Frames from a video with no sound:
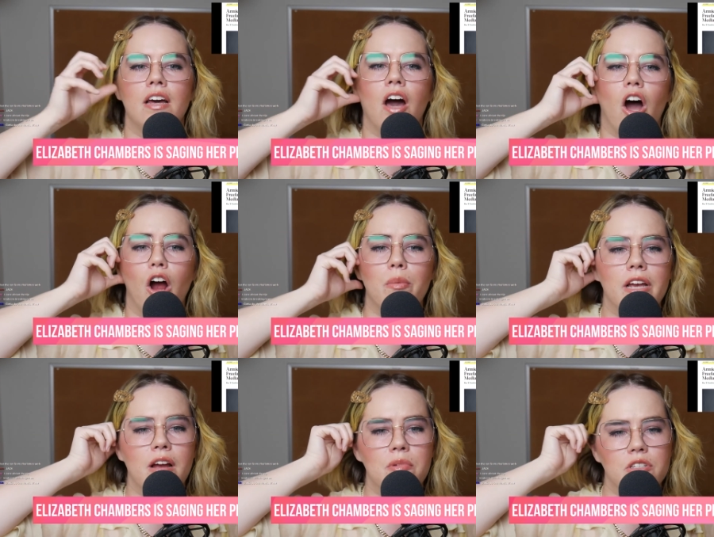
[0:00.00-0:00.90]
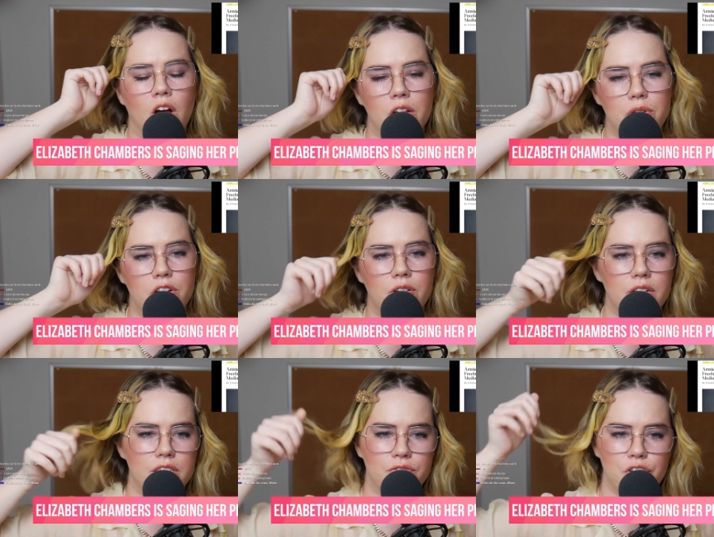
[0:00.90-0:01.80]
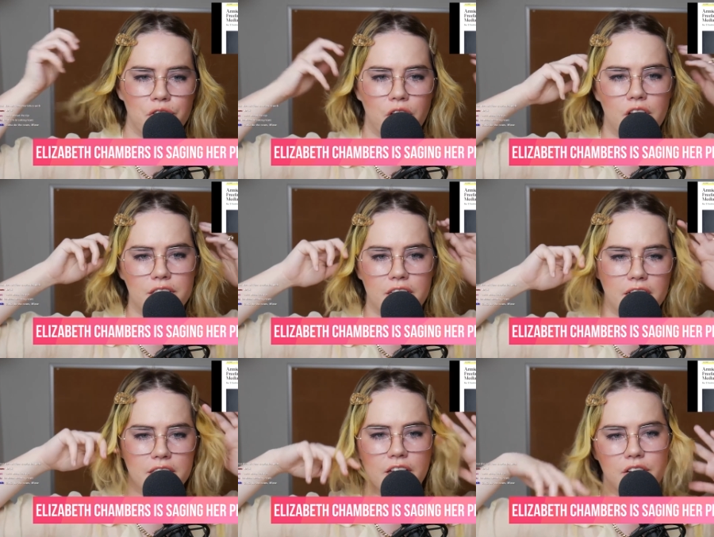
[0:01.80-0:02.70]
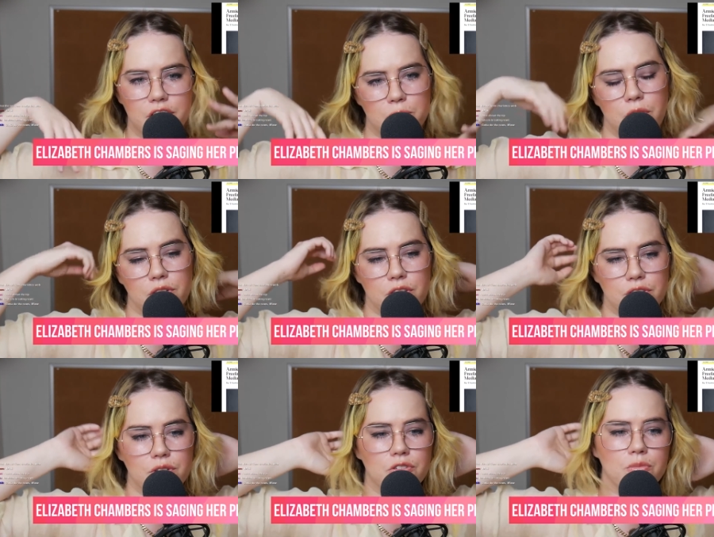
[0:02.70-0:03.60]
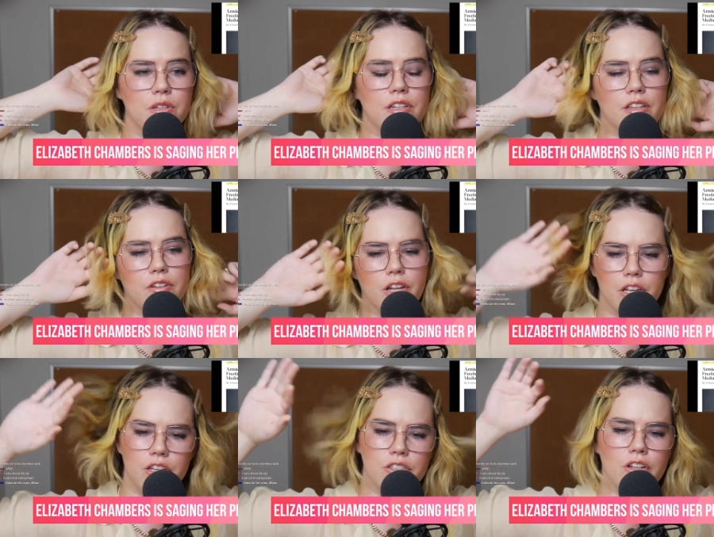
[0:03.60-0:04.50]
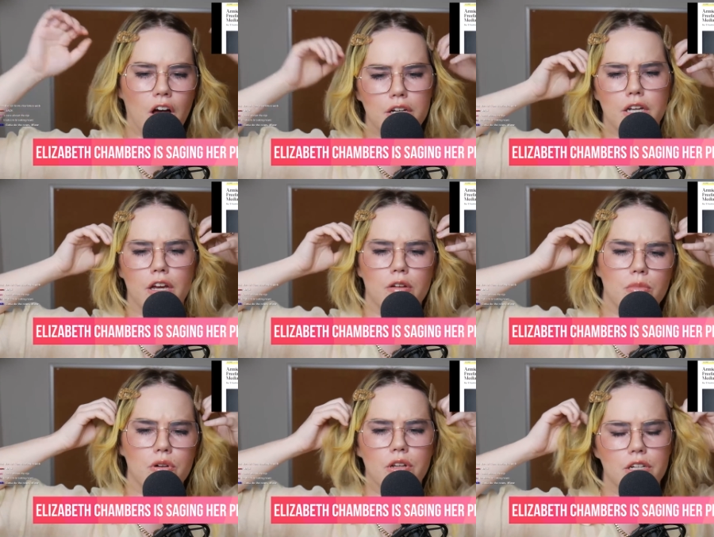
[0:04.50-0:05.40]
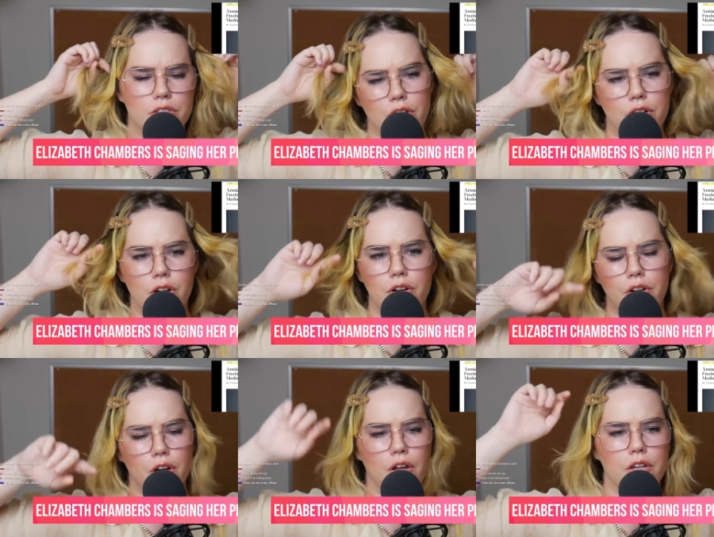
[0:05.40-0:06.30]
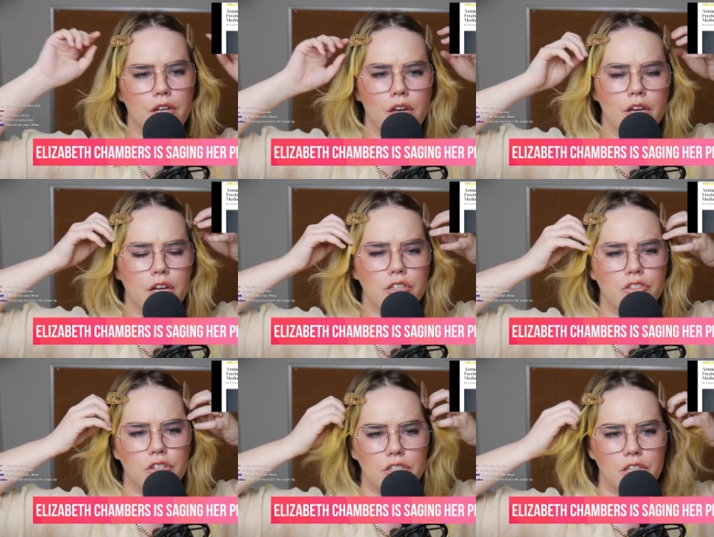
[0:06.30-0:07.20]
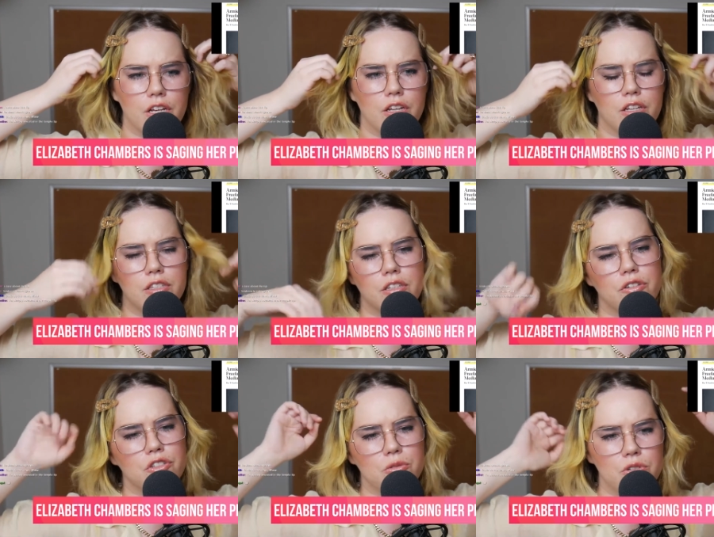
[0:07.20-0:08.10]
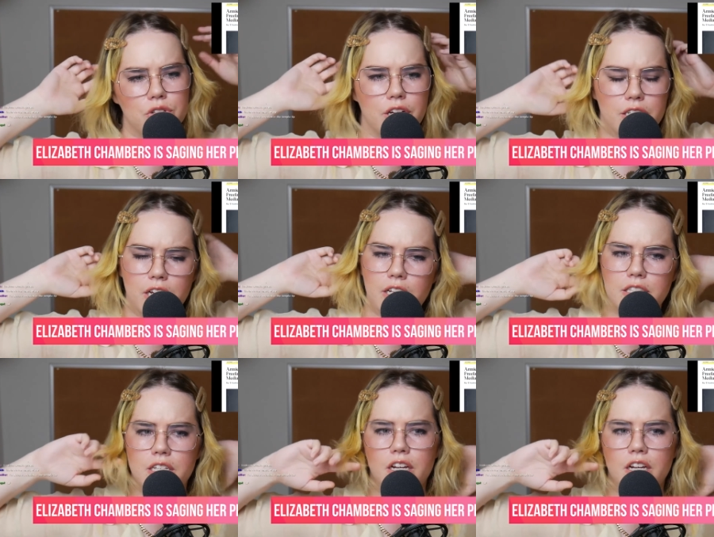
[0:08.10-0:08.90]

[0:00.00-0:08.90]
Armie hammers Hollywood careers in free fall as sex scandal explodes on social media, and they're like, he's not a cannibal, like da da da da da, like it's just like consensual like texting.